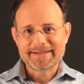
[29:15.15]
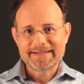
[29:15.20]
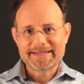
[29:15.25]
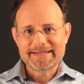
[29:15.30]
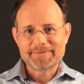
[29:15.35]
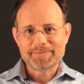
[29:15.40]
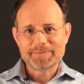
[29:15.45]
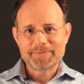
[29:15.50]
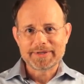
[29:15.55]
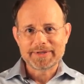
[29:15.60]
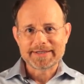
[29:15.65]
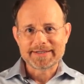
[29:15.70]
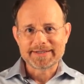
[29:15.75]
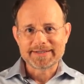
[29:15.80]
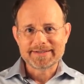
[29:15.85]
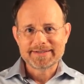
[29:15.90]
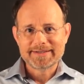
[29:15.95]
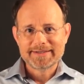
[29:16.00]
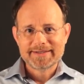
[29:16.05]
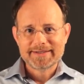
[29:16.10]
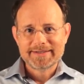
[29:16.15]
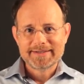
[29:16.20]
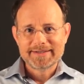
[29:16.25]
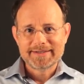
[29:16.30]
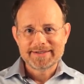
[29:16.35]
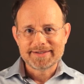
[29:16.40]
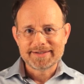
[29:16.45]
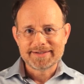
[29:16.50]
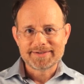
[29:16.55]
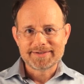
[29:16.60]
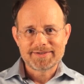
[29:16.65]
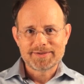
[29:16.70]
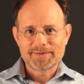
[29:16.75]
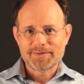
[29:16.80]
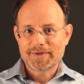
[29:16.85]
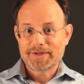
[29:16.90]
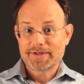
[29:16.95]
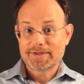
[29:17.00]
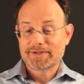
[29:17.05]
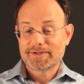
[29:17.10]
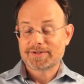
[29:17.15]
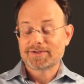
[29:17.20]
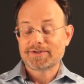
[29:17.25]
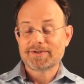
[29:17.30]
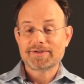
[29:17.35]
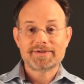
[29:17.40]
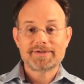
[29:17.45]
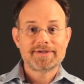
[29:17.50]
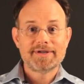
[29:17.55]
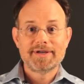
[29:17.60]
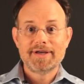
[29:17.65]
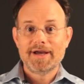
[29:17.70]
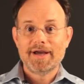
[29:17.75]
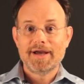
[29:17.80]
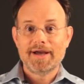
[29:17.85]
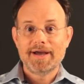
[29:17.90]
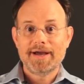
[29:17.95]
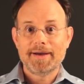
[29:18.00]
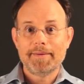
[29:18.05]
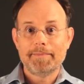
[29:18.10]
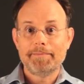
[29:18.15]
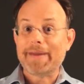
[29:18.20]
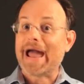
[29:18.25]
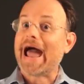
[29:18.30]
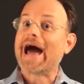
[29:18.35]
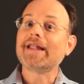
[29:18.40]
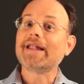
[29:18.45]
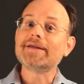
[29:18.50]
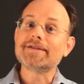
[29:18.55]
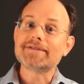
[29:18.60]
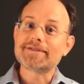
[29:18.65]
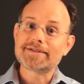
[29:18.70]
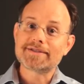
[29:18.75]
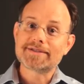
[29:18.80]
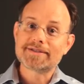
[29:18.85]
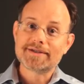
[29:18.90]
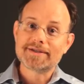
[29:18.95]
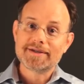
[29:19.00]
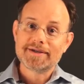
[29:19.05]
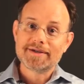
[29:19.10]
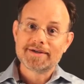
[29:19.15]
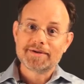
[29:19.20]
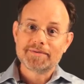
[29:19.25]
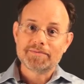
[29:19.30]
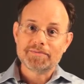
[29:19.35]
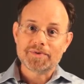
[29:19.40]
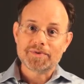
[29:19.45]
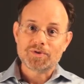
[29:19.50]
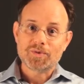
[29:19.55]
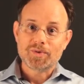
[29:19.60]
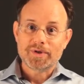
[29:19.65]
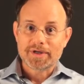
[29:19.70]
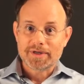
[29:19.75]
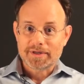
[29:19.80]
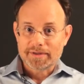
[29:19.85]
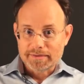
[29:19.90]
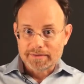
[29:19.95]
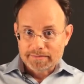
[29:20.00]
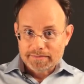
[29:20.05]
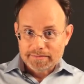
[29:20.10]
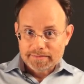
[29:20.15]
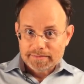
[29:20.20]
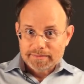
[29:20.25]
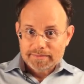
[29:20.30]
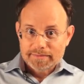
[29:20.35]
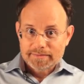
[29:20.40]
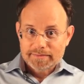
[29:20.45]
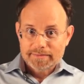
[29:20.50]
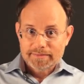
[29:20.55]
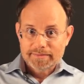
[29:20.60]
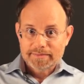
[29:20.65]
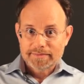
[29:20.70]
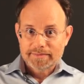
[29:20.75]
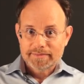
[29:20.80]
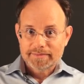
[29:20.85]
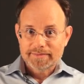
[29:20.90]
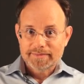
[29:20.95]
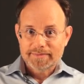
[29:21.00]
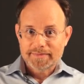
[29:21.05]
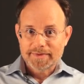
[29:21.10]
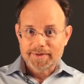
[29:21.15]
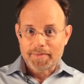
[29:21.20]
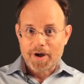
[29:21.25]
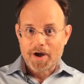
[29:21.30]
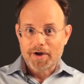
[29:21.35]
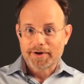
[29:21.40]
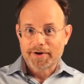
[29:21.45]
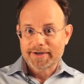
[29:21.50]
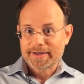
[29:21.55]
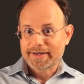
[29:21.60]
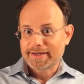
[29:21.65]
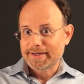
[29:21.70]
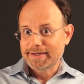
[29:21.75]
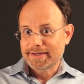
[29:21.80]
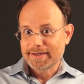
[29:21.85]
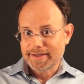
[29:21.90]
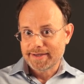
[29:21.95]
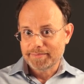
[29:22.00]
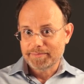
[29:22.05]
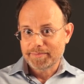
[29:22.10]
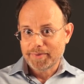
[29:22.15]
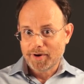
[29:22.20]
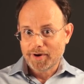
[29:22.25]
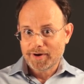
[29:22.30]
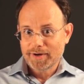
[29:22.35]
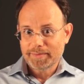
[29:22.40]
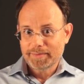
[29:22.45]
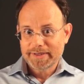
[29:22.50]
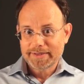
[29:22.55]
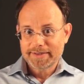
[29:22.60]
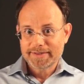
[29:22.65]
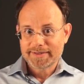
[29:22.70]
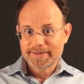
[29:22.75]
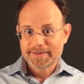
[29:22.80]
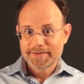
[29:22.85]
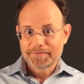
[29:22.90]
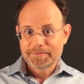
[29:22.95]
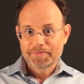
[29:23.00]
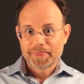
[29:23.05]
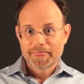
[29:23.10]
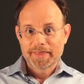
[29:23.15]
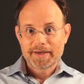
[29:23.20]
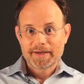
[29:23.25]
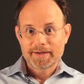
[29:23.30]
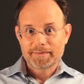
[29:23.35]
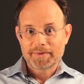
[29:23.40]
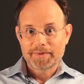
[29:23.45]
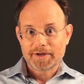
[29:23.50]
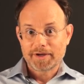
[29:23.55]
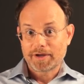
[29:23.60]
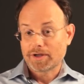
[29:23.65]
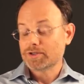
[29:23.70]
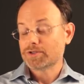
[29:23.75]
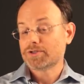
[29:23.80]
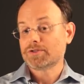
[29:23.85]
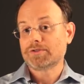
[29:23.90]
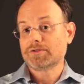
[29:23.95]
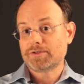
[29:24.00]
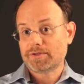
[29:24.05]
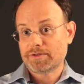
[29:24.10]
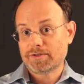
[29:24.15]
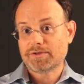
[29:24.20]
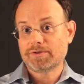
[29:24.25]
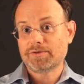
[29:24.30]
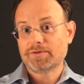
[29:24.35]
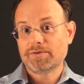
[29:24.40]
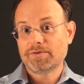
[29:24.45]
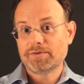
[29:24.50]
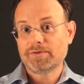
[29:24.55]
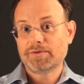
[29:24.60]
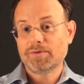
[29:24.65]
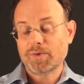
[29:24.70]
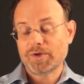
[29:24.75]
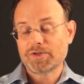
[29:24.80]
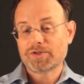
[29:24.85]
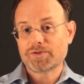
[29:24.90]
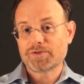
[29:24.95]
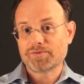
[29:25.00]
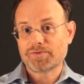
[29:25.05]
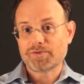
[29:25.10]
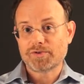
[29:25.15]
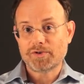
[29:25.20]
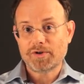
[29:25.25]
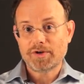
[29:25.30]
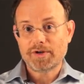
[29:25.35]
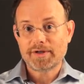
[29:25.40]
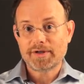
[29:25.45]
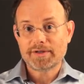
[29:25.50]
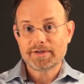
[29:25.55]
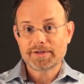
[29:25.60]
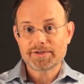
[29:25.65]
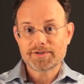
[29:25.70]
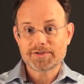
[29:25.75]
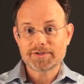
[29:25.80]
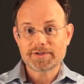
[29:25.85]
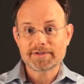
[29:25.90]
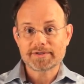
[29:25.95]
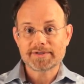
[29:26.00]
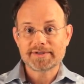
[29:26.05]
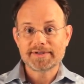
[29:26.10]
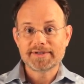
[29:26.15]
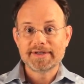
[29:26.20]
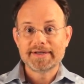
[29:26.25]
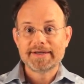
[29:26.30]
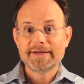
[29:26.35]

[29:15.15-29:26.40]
in Britain, to reassert a balance between the monarchy and Parliament, but also to once and for all assert